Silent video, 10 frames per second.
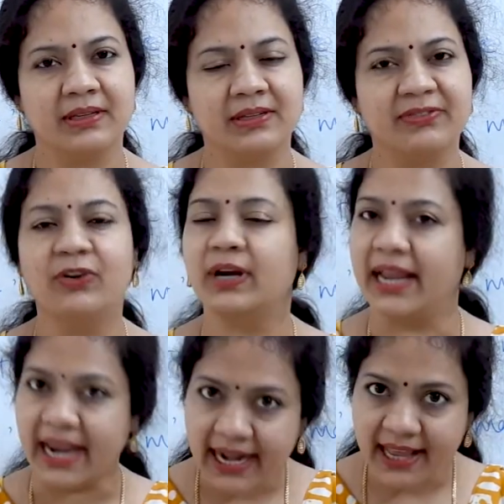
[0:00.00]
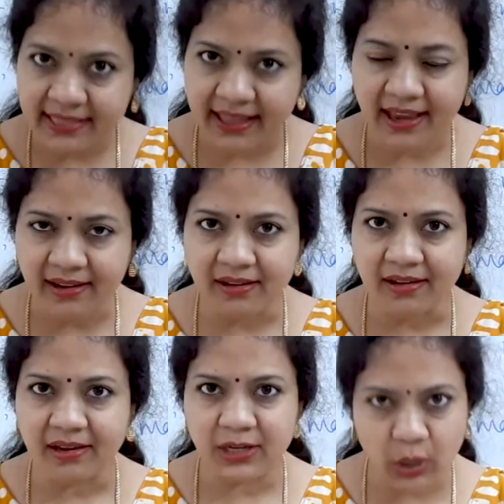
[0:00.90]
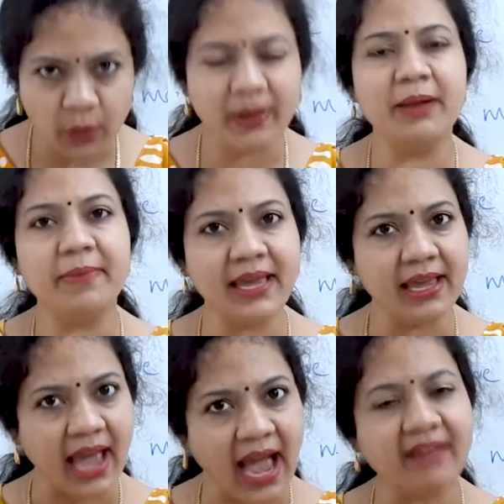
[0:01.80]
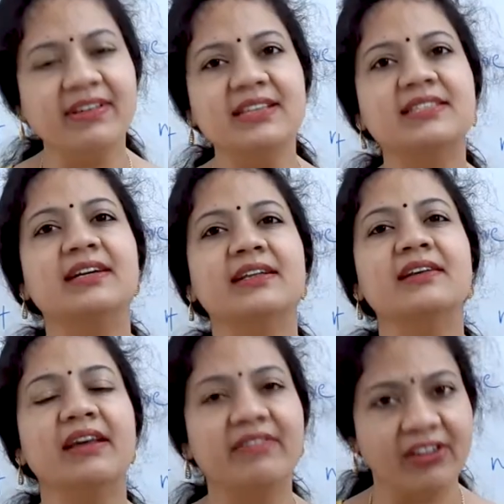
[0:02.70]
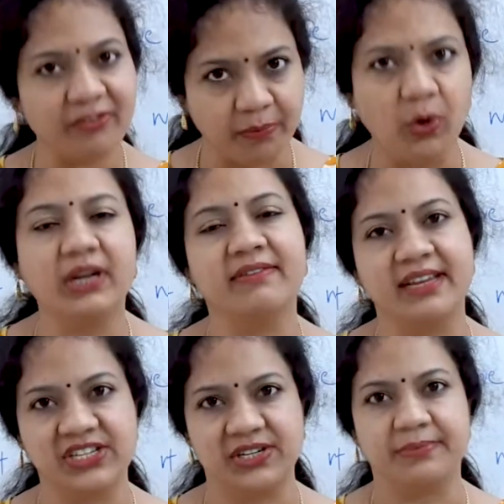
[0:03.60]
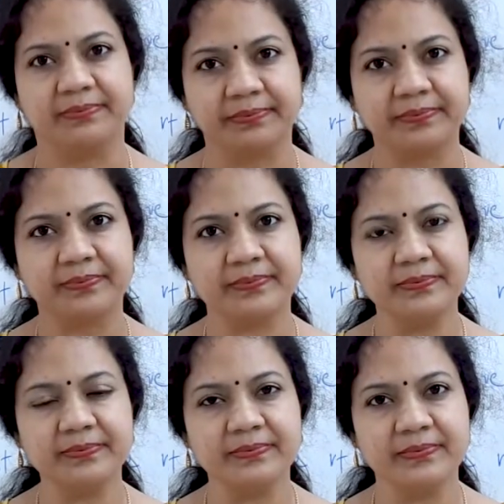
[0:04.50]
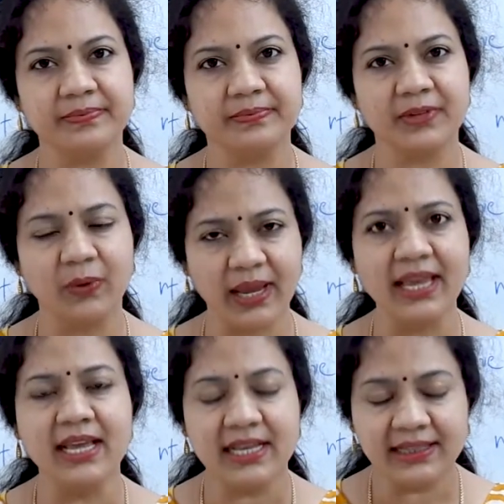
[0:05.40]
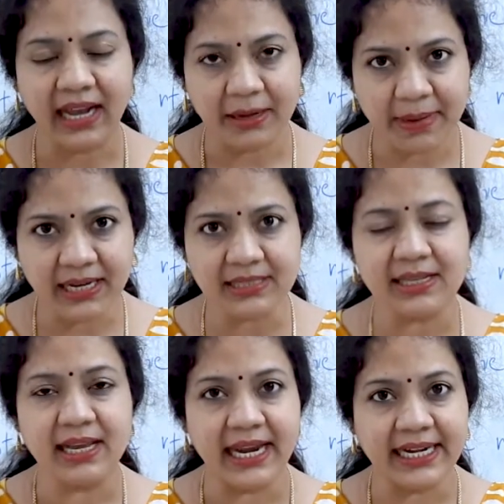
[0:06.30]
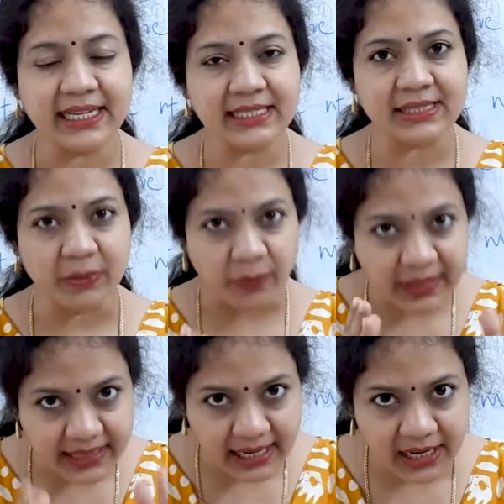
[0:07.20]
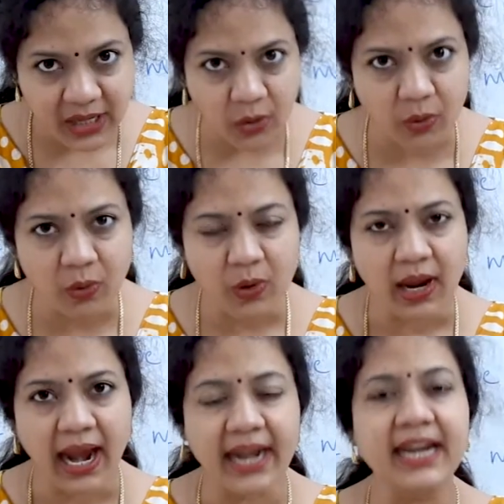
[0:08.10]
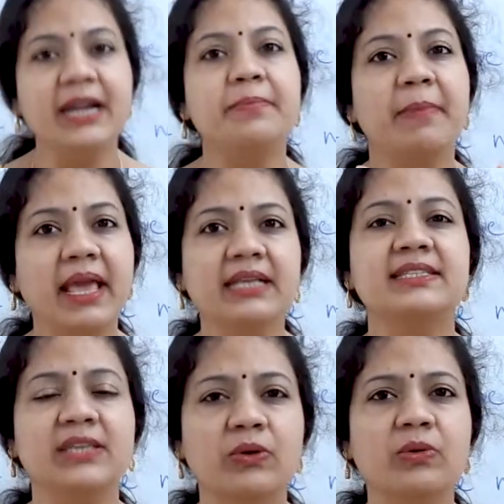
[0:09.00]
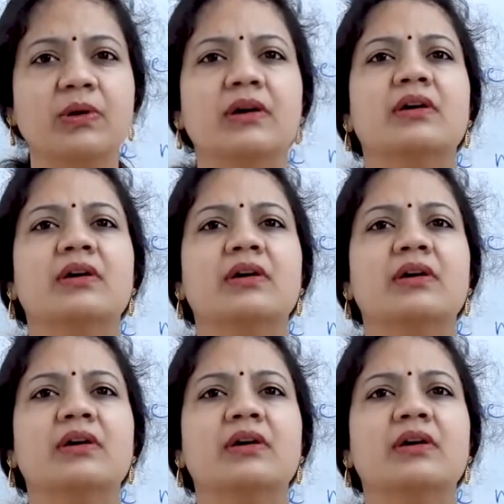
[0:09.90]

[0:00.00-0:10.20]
For anything you will be having certain level of motivation. Okay, that means it is within you and it makes you